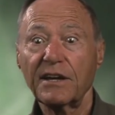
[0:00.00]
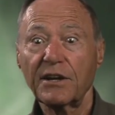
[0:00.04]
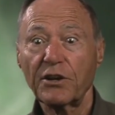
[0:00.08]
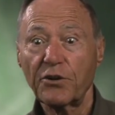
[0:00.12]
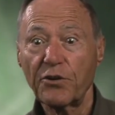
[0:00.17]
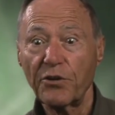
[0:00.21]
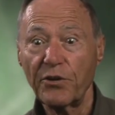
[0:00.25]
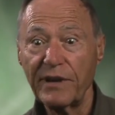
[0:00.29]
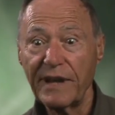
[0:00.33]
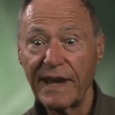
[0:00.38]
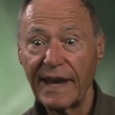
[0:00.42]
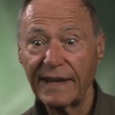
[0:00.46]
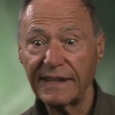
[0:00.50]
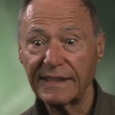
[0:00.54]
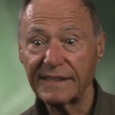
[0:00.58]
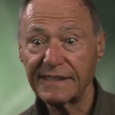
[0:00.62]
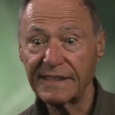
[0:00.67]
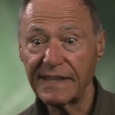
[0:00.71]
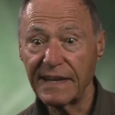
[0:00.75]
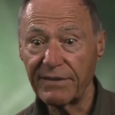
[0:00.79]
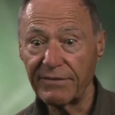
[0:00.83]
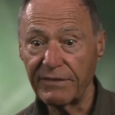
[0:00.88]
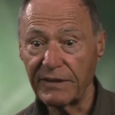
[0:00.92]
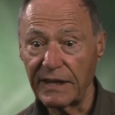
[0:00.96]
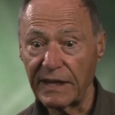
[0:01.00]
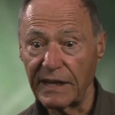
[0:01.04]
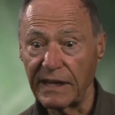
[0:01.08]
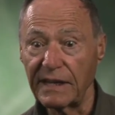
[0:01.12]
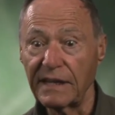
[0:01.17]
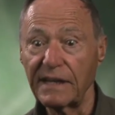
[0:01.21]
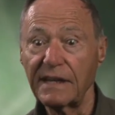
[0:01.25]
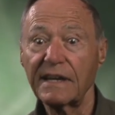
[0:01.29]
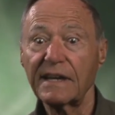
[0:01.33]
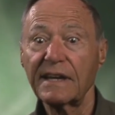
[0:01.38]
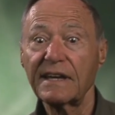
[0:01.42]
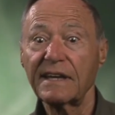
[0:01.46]

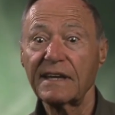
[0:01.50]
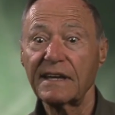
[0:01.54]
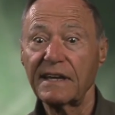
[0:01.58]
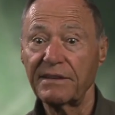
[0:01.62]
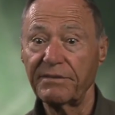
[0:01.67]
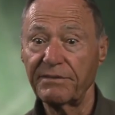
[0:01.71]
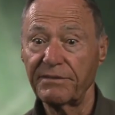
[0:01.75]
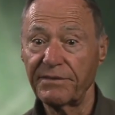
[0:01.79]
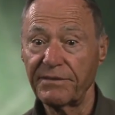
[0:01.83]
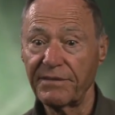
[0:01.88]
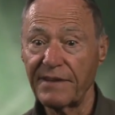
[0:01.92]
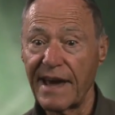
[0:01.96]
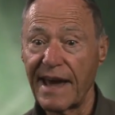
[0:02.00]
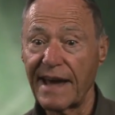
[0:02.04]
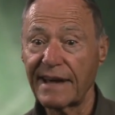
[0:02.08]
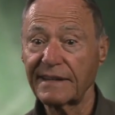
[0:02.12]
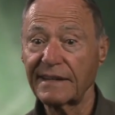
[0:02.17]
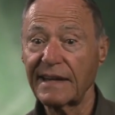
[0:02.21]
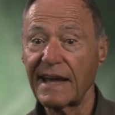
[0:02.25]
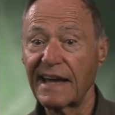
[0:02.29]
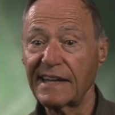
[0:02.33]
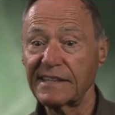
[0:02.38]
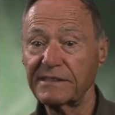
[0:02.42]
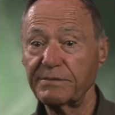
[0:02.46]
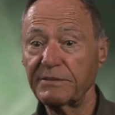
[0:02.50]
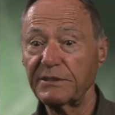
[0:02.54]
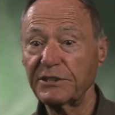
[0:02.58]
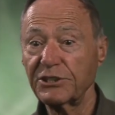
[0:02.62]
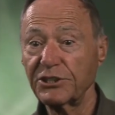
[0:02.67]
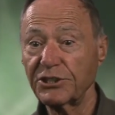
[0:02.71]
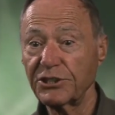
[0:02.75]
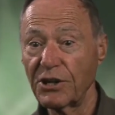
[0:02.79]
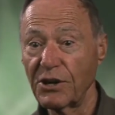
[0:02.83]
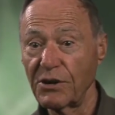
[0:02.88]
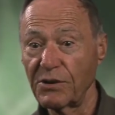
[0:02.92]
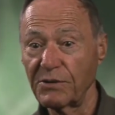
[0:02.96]
Creativity, in fact, has been
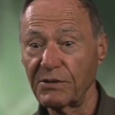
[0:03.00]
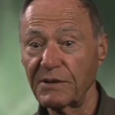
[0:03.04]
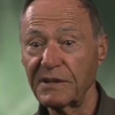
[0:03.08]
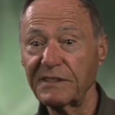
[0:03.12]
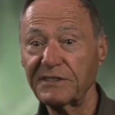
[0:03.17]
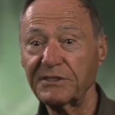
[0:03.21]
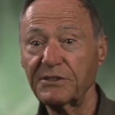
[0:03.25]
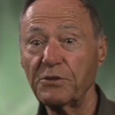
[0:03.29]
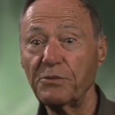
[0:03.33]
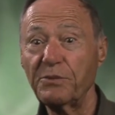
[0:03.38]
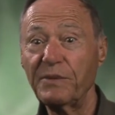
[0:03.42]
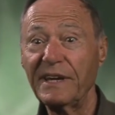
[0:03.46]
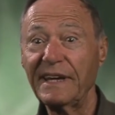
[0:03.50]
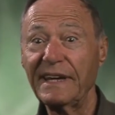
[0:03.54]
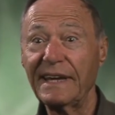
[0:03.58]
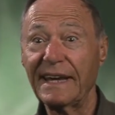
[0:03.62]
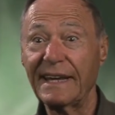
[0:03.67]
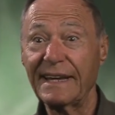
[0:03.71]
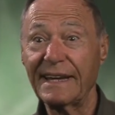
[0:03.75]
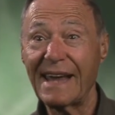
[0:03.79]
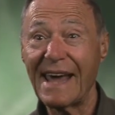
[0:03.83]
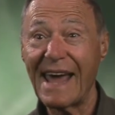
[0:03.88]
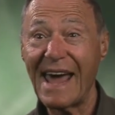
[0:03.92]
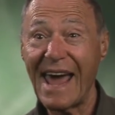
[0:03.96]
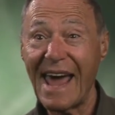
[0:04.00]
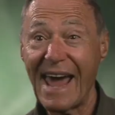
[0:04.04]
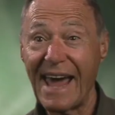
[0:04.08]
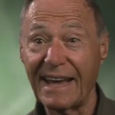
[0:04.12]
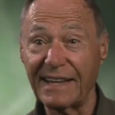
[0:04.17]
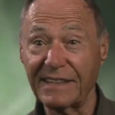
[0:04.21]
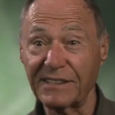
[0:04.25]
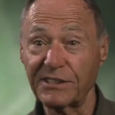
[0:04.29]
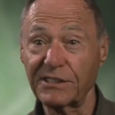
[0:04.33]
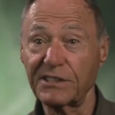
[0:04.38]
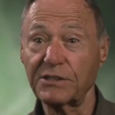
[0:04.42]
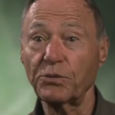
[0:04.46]
shown to be
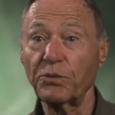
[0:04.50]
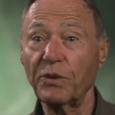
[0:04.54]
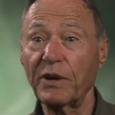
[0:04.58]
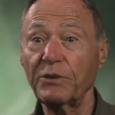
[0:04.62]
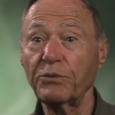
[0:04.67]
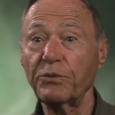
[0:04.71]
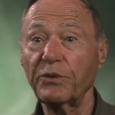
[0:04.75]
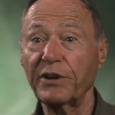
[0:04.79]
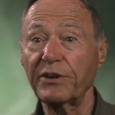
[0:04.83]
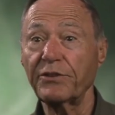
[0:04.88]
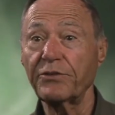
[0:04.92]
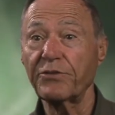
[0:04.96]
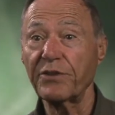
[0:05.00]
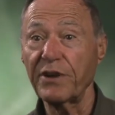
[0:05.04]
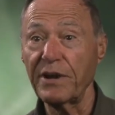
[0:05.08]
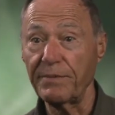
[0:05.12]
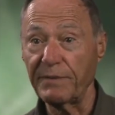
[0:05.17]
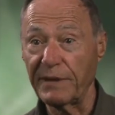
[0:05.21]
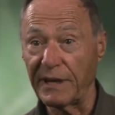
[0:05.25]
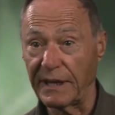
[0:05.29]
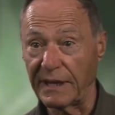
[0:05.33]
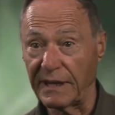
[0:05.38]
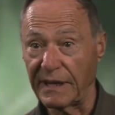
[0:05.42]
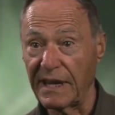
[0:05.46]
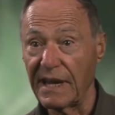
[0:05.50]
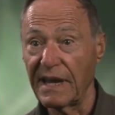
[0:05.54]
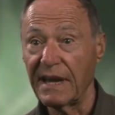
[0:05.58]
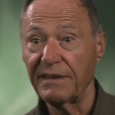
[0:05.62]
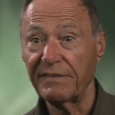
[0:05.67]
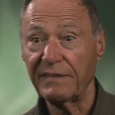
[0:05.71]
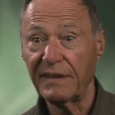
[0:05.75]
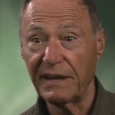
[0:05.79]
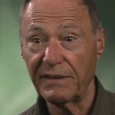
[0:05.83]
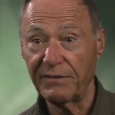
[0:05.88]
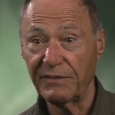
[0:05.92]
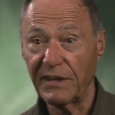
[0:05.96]
enhanced when we're dreaming.
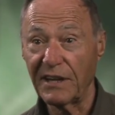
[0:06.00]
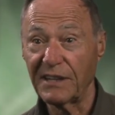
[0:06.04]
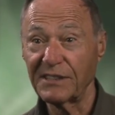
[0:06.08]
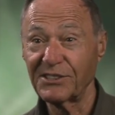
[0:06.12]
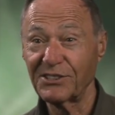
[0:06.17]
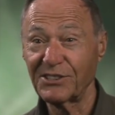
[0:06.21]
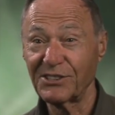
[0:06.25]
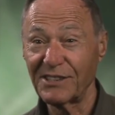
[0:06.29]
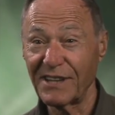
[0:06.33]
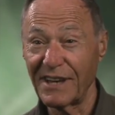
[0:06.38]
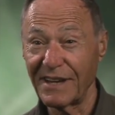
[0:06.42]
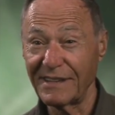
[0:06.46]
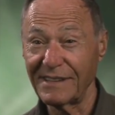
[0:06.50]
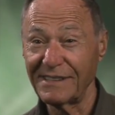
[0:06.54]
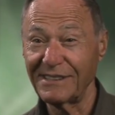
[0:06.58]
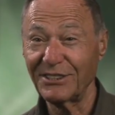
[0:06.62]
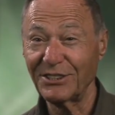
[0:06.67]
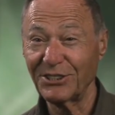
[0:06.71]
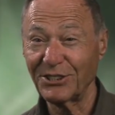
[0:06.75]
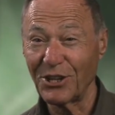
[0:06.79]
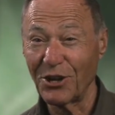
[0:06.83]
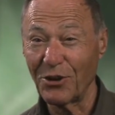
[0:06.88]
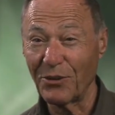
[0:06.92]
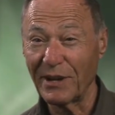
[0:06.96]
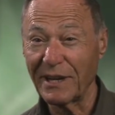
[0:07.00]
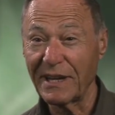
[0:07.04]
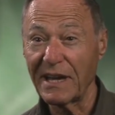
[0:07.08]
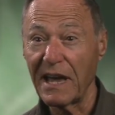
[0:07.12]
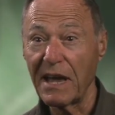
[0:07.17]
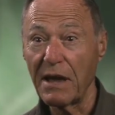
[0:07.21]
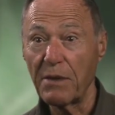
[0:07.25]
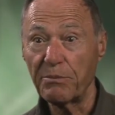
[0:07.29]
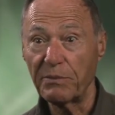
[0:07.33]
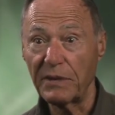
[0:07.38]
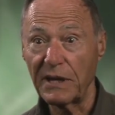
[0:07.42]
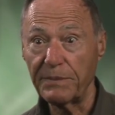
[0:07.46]
They've done studies showing
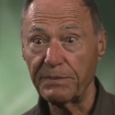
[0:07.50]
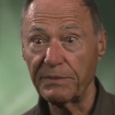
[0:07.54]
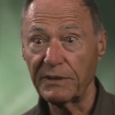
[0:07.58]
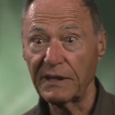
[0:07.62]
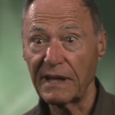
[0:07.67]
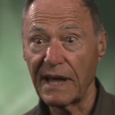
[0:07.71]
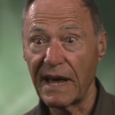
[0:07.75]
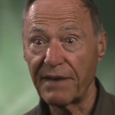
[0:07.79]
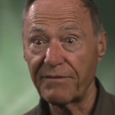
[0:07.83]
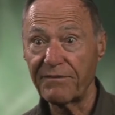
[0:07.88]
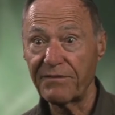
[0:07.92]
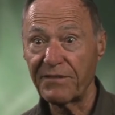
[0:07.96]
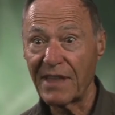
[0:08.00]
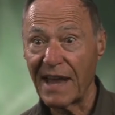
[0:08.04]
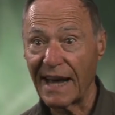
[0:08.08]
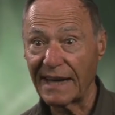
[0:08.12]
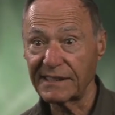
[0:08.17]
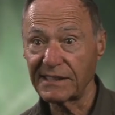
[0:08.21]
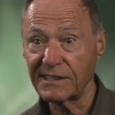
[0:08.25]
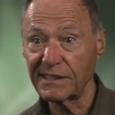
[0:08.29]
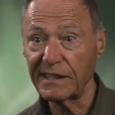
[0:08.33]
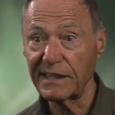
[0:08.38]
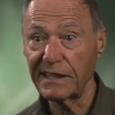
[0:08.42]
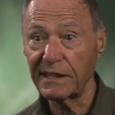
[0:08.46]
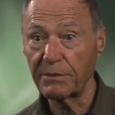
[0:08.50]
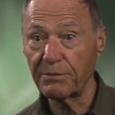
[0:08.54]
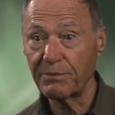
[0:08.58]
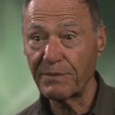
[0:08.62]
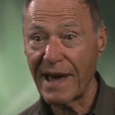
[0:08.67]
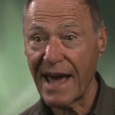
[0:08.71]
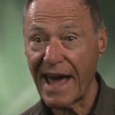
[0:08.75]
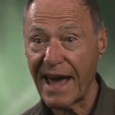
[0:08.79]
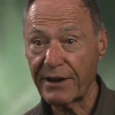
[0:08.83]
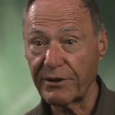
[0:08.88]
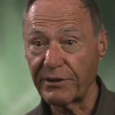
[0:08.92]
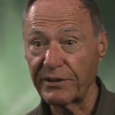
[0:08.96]
people have not seen a
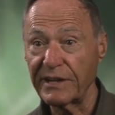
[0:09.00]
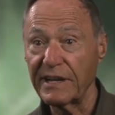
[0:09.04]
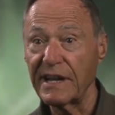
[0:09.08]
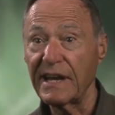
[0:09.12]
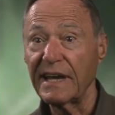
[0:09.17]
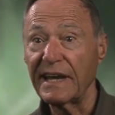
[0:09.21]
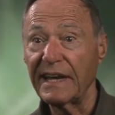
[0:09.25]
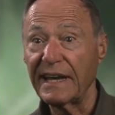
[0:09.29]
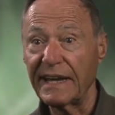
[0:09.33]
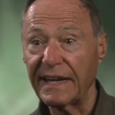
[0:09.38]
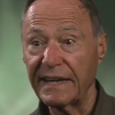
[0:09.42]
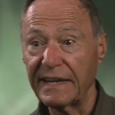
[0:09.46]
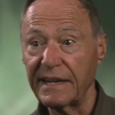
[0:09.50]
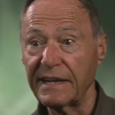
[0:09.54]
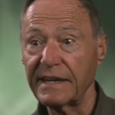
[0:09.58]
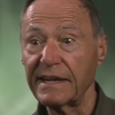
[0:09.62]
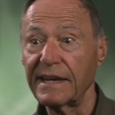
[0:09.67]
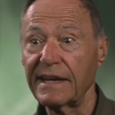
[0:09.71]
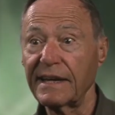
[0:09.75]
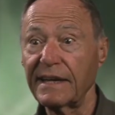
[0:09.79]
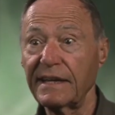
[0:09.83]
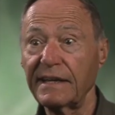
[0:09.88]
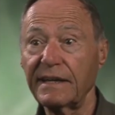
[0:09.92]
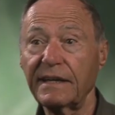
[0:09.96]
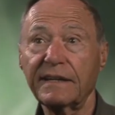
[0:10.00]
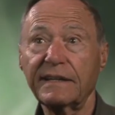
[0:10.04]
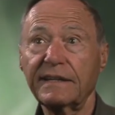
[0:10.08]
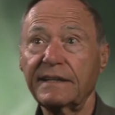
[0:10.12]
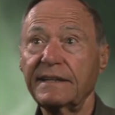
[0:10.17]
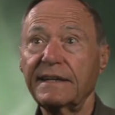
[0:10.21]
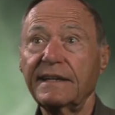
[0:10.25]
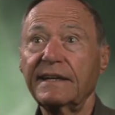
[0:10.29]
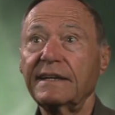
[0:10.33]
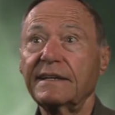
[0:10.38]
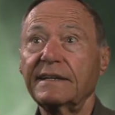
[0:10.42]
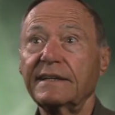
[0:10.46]
pattern in
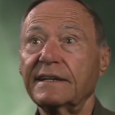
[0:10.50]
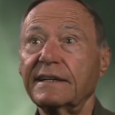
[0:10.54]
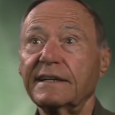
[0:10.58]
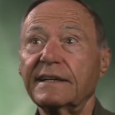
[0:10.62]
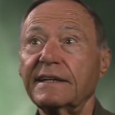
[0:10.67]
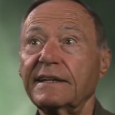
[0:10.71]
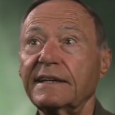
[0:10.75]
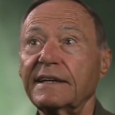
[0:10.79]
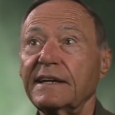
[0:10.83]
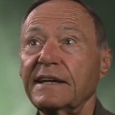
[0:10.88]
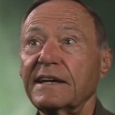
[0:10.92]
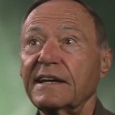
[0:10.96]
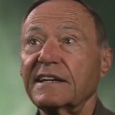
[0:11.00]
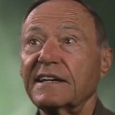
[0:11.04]
a